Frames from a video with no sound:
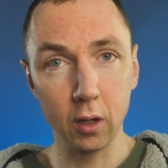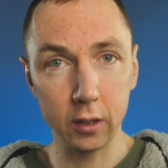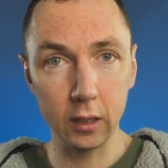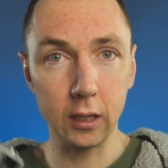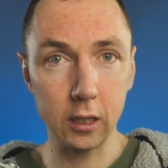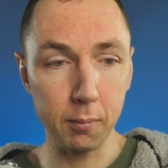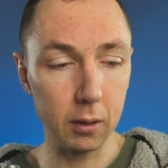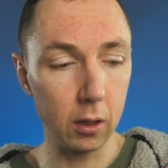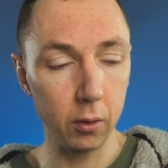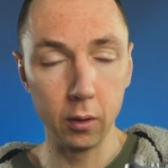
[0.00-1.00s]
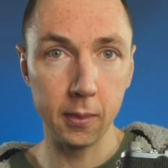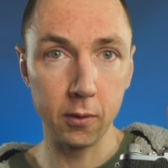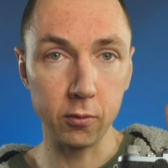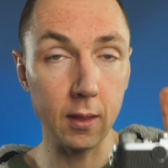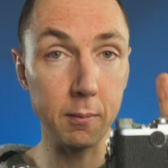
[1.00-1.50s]
I can link it below.
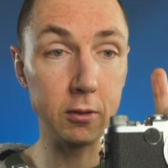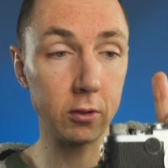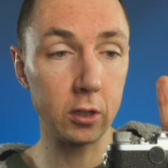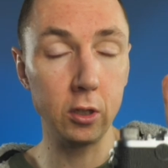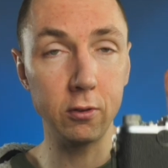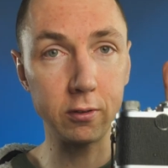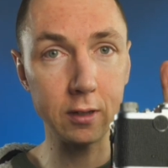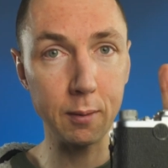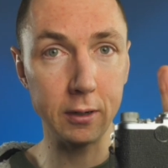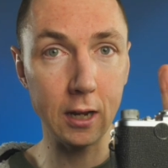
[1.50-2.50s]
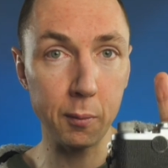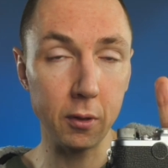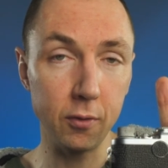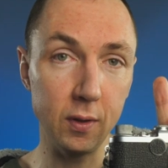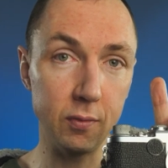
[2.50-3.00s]
So that means I can use this camera now
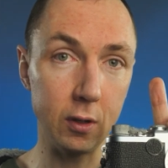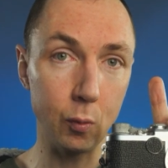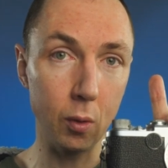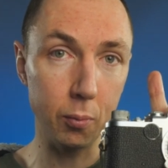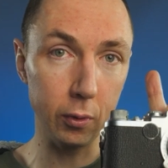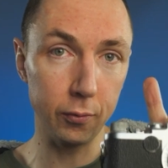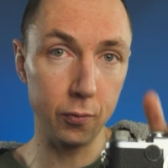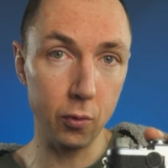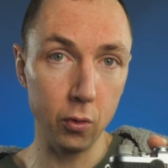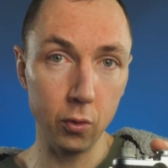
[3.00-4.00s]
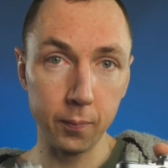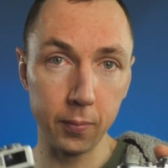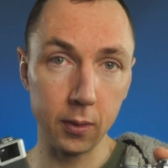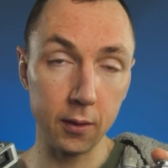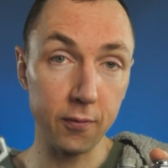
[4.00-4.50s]
with a 50 1.4
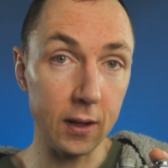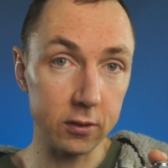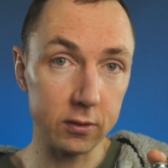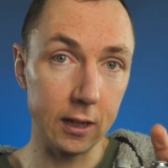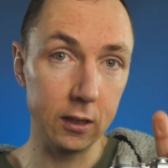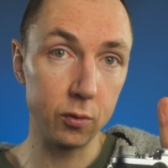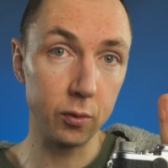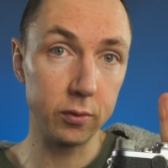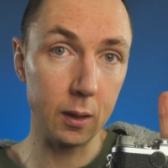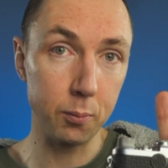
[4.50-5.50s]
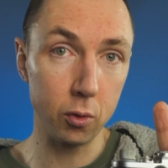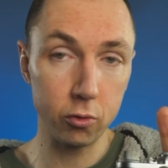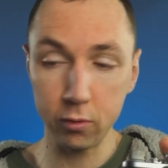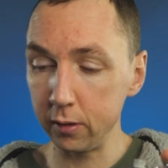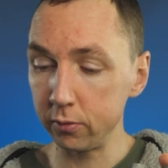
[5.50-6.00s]
fast lens for say
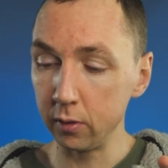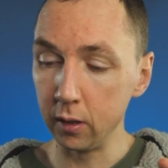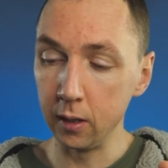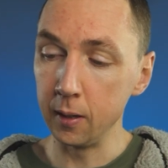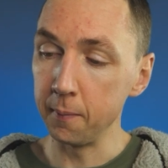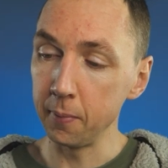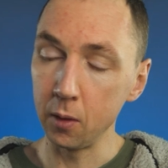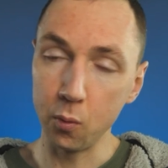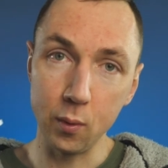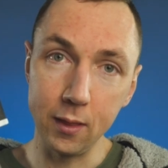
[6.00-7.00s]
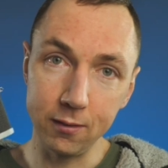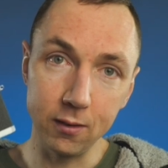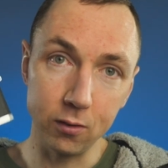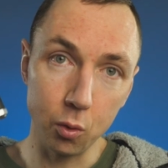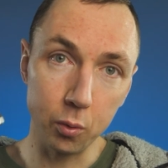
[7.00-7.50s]
portraits, where this
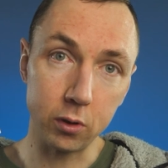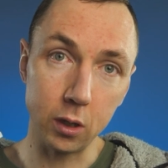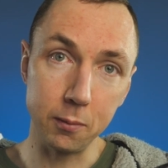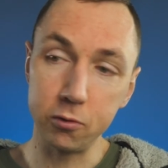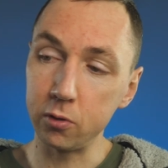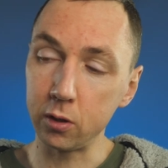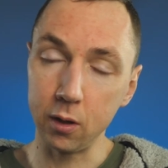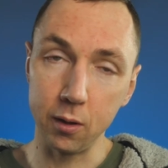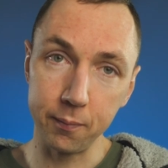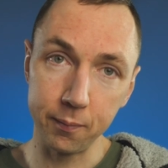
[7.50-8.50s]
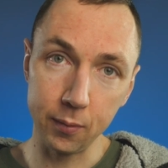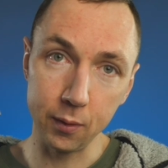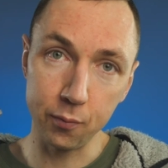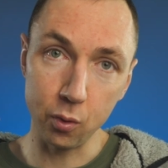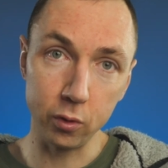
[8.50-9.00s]
is always going to be stuck at
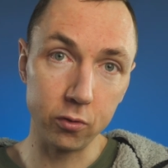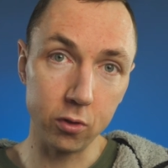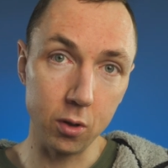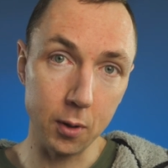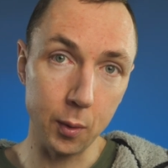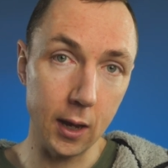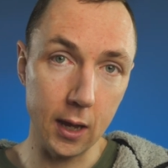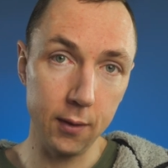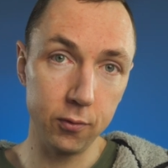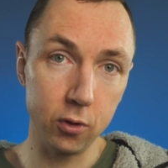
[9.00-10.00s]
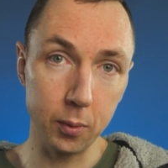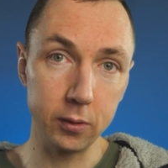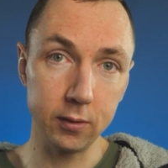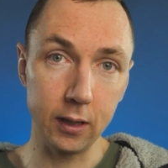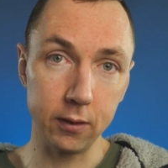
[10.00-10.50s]
42mm
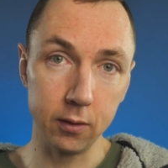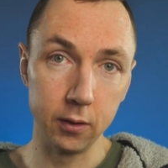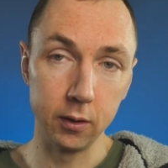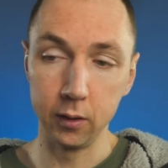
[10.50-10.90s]
f2.8.